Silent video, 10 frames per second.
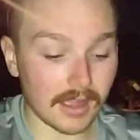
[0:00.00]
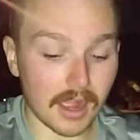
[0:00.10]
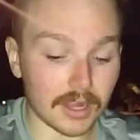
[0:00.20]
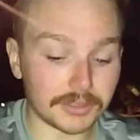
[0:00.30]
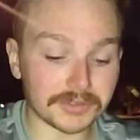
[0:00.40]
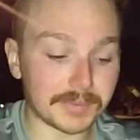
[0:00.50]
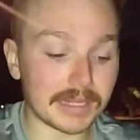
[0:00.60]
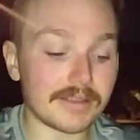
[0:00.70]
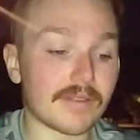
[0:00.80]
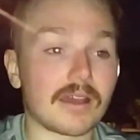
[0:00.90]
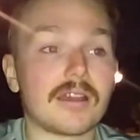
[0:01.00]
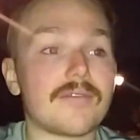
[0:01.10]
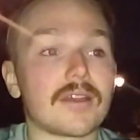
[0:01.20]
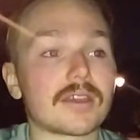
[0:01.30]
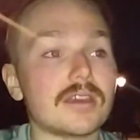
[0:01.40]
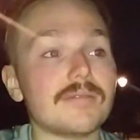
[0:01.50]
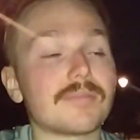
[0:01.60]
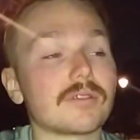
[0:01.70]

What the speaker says: I just believe that if I keep